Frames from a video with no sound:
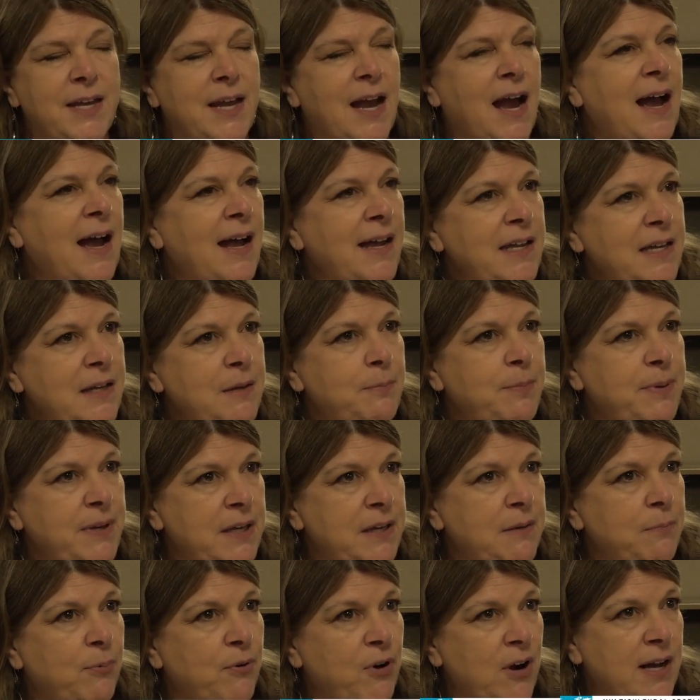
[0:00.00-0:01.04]
The
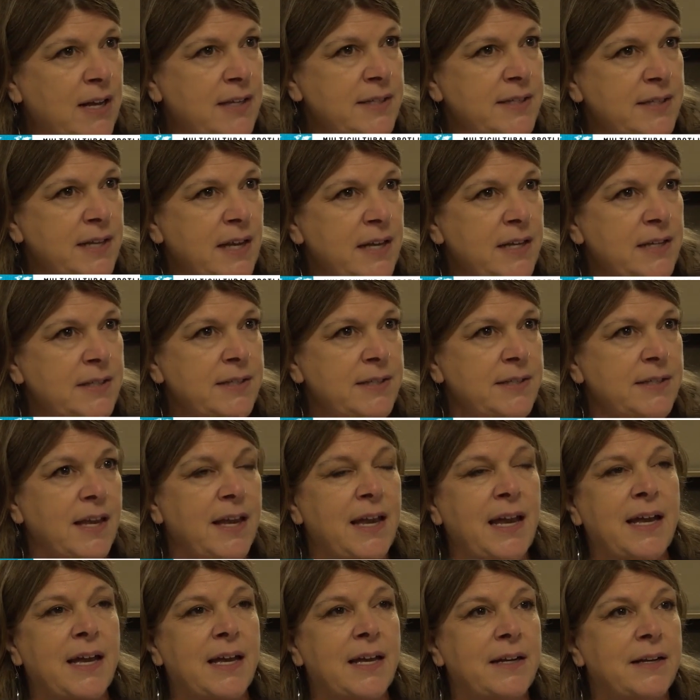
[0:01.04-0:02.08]
IEP
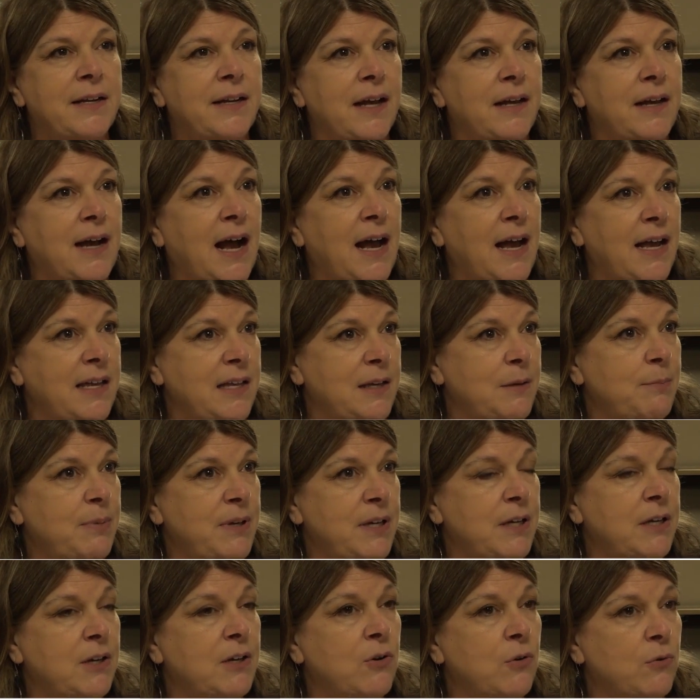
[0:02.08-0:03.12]
process and
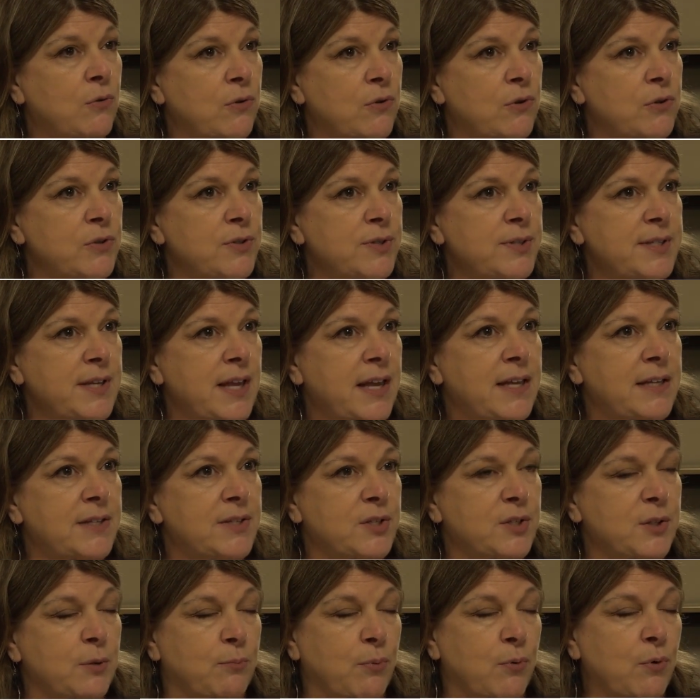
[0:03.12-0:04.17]
IEP goals and
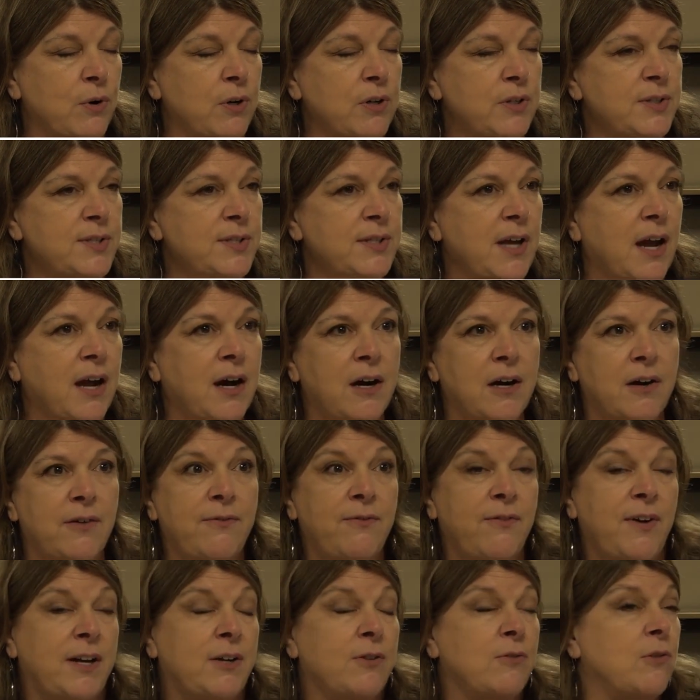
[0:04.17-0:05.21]
supports are a
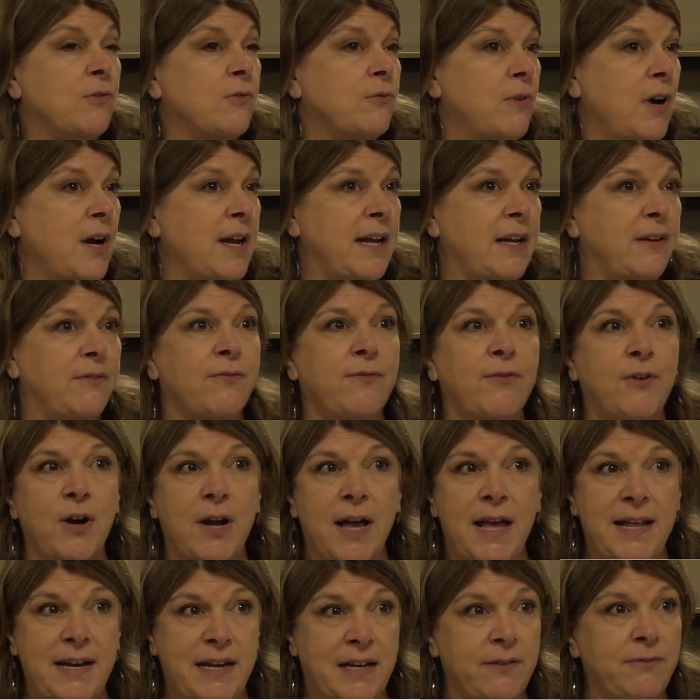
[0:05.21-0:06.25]
federal right for
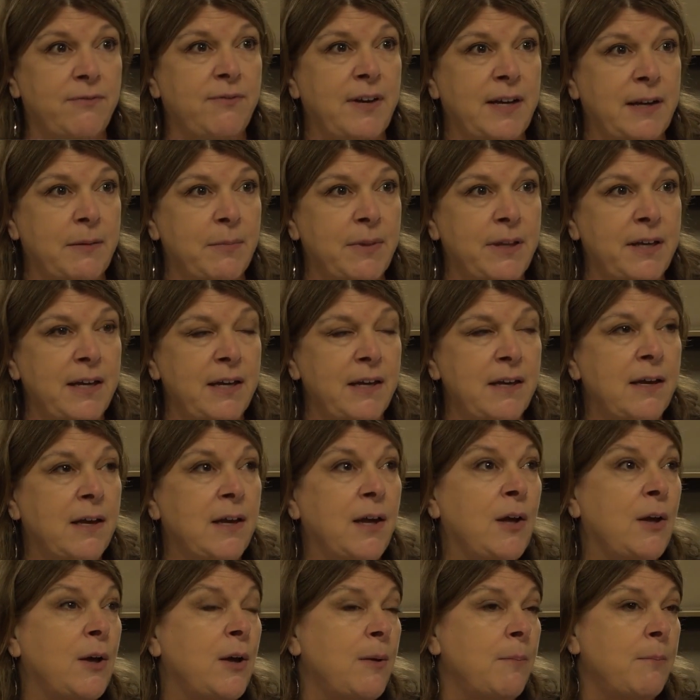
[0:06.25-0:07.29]
any family,
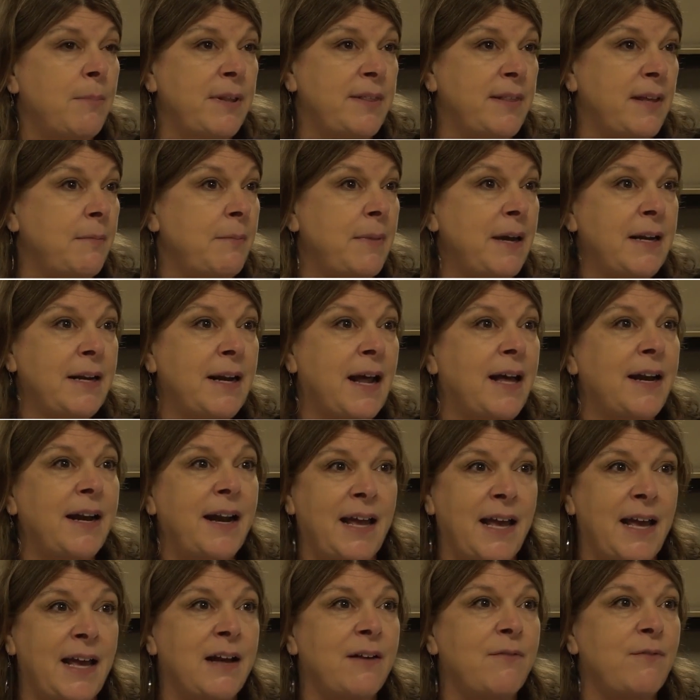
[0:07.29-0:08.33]
but they may not
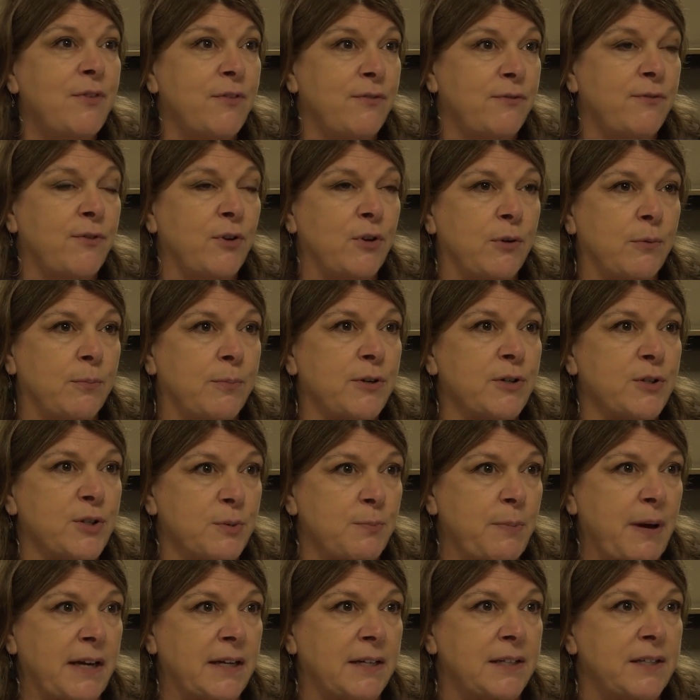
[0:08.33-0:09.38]
have the full
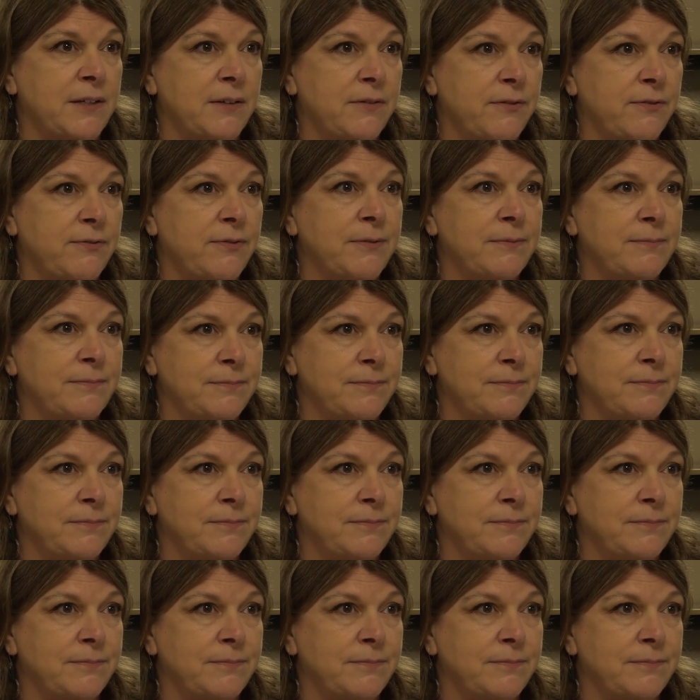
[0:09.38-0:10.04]
perspective.